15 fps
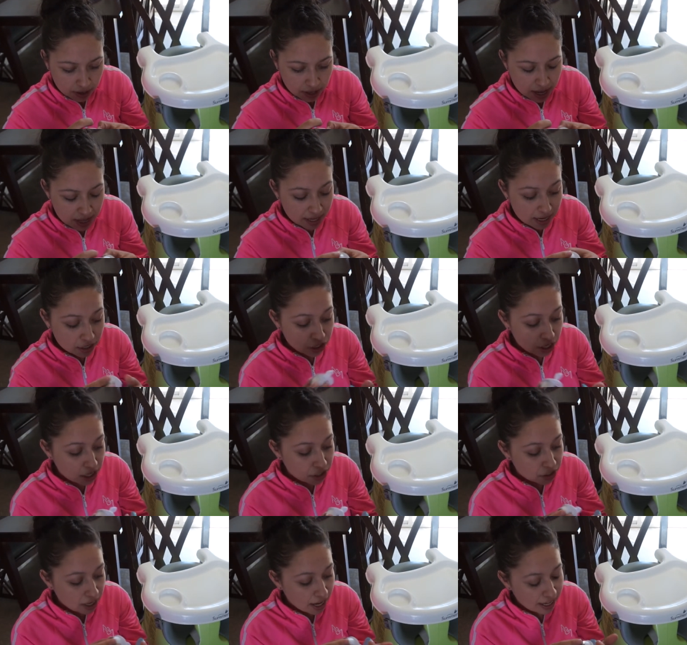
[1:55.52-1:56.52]
and then
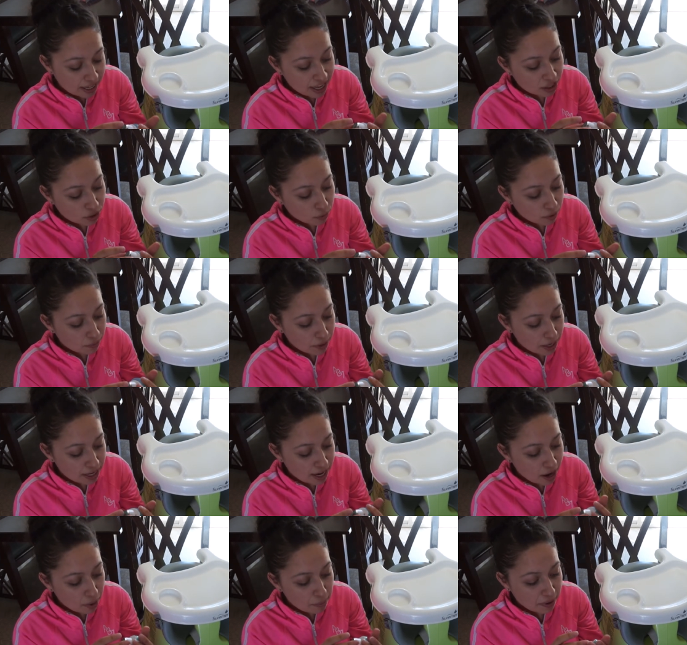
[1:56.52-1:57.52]
change I can't do it right
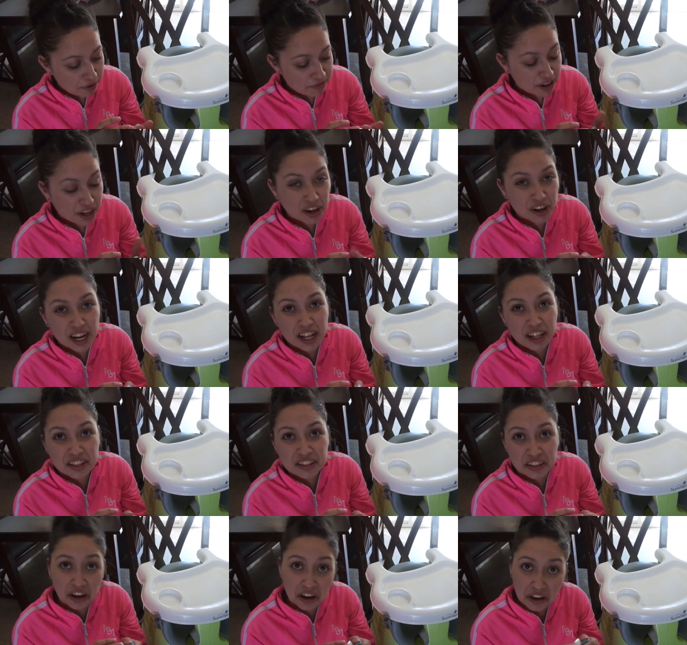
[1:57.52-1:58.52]
now my fingernails
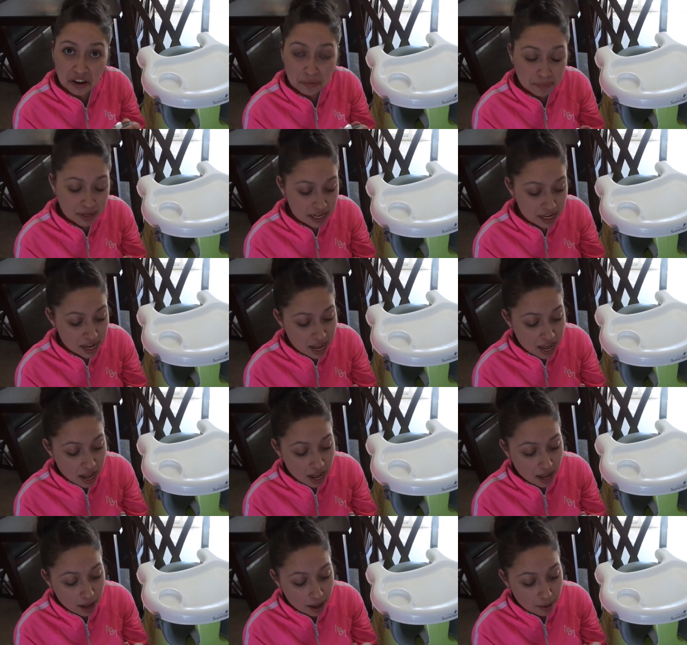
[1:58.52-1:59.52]
hurt me
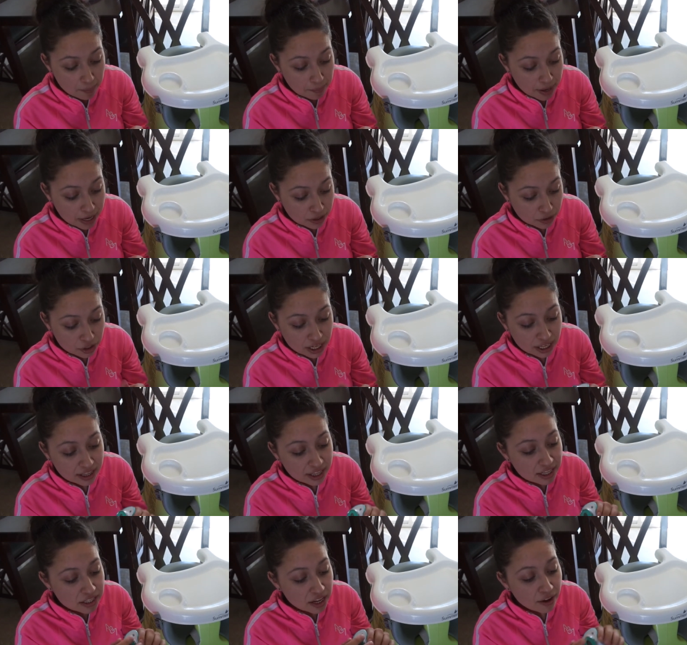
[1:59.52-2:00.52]
uh, but you take
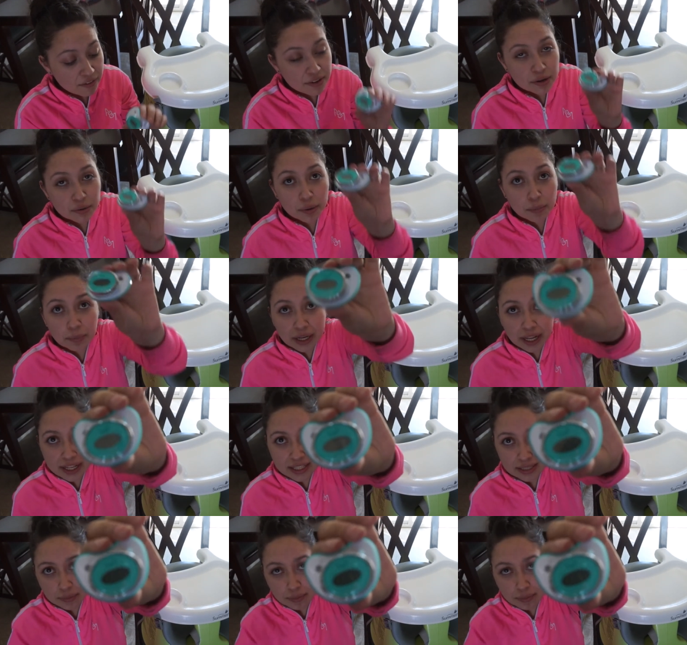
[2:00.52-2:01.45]
this off and replace the